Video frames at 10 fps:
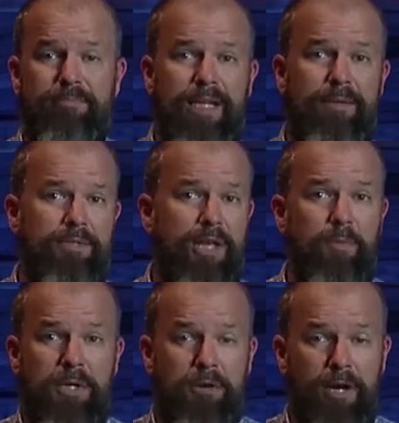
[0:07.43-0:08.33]
My name is
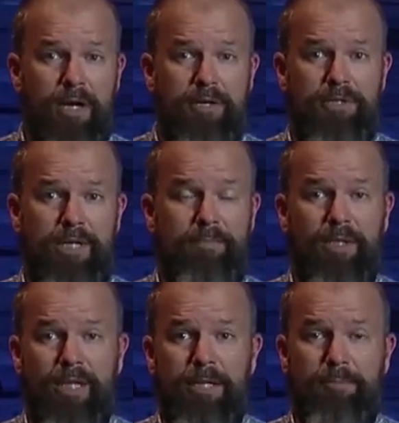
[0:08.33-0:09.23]
Edward Crouch and I'm
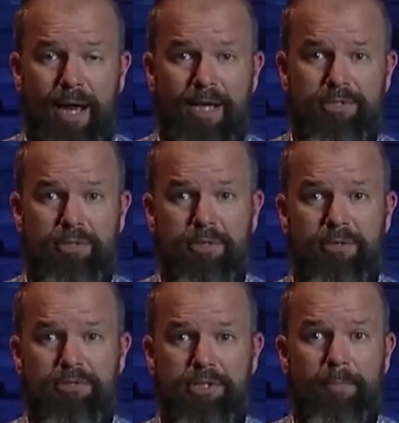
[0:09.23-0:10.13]
the lead pastor
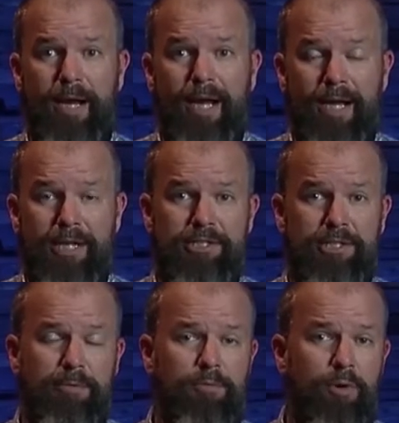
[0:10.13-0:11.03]
here at Summit
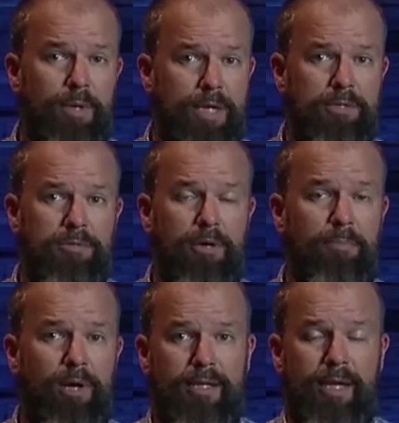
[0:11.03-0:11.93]
Heights. And before we get to our
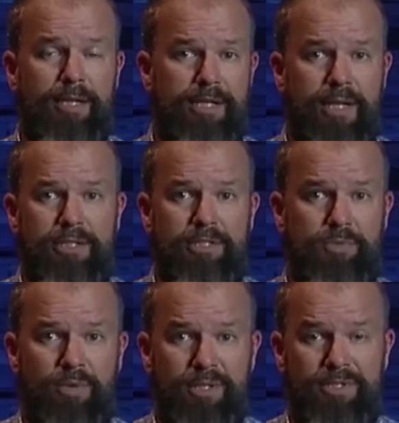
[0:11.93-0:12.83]
broadcast, I
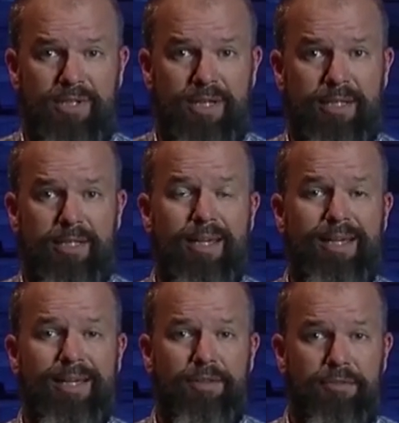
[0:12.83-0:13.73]
just wanted to say
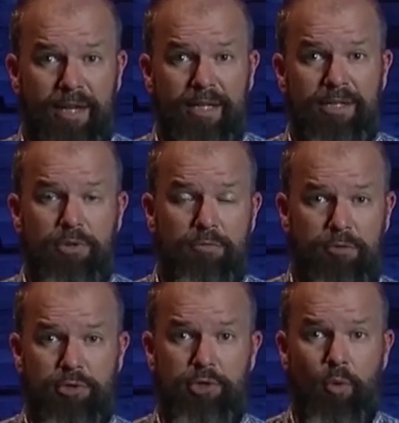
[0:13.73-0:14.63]
thank you
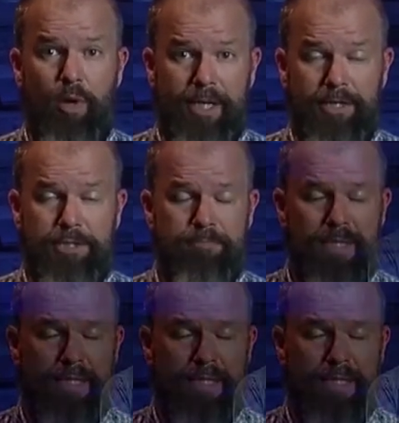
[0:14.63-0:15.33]
for joining us.